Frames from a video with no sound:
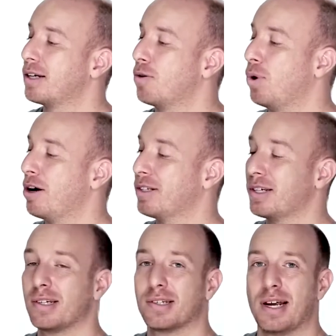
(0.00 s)
So whereas
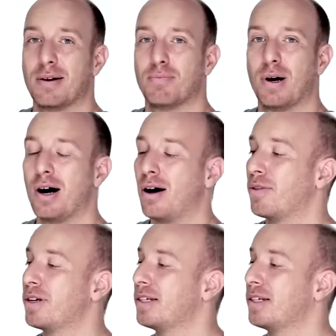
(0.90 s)
this is an end part,